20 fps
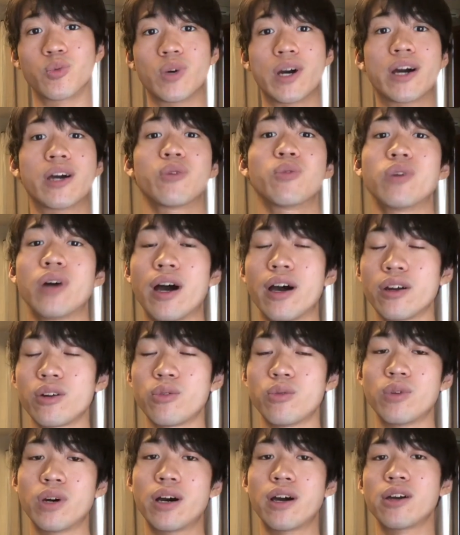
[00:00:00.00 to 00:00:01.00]
want
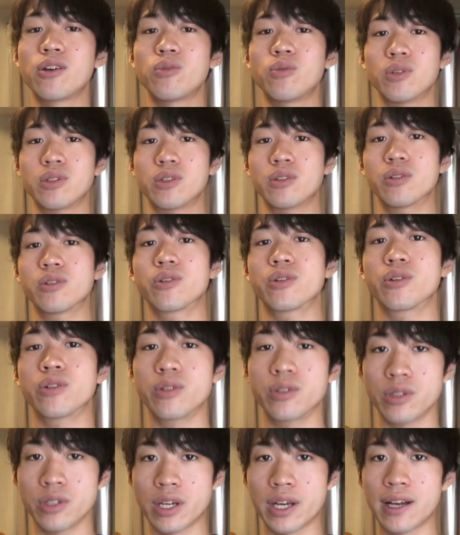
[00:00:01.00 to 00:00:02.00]
to
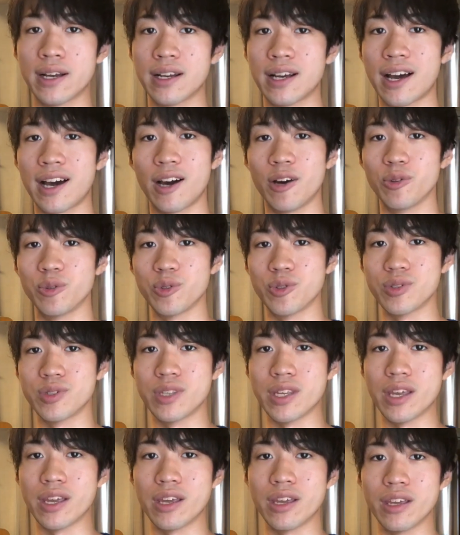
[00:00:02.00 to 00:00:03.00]
learn how to
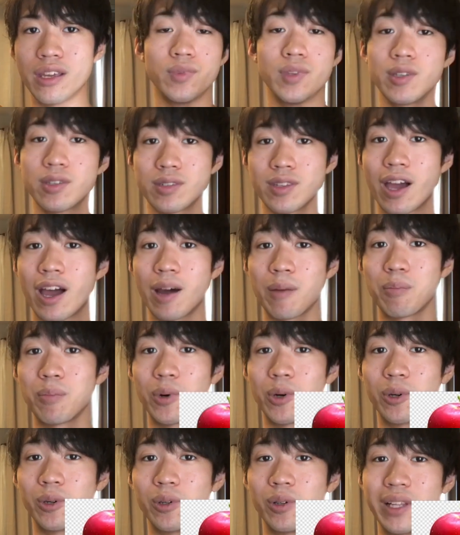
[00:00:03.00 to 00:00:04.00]
say this
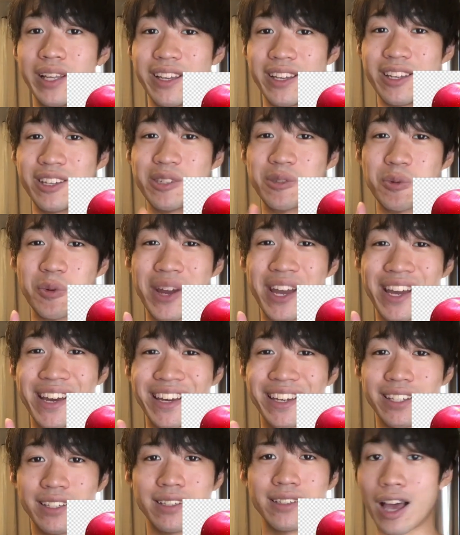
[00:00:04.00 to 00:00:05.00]
apple is
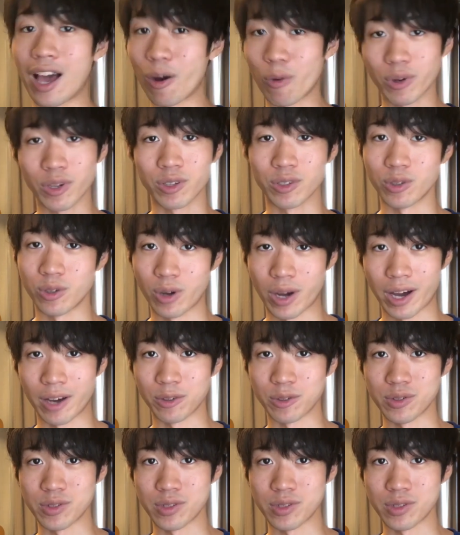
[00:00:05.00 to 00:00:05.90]
red. I want to know how to